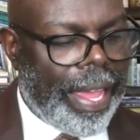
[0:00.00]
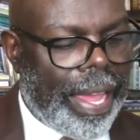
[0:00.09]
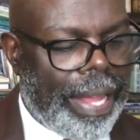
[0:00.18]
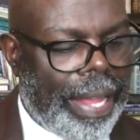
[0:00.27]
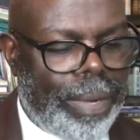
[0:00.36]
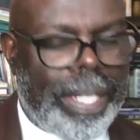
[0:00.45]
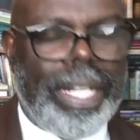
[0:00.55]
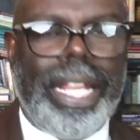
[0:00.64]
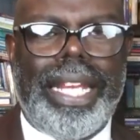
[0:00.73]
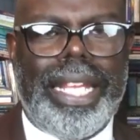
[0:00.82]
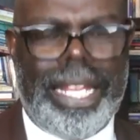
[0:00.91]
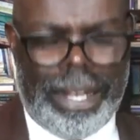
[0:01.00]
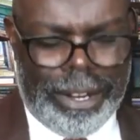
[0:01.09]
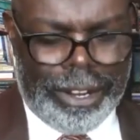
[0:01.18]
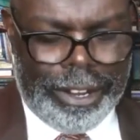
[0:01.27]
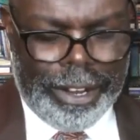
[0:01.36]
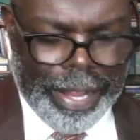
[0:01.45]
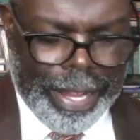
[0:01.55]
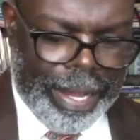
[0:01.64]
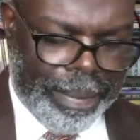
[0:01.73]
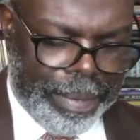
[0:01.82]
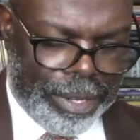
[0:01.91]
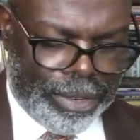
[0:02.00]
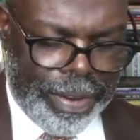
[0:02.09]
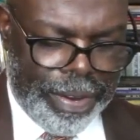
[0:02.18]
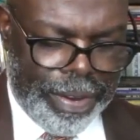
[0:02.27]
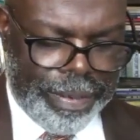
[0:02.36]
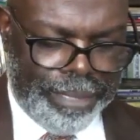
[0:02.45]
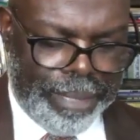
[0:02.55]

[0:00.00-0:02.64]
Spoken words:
And one lady, her prescription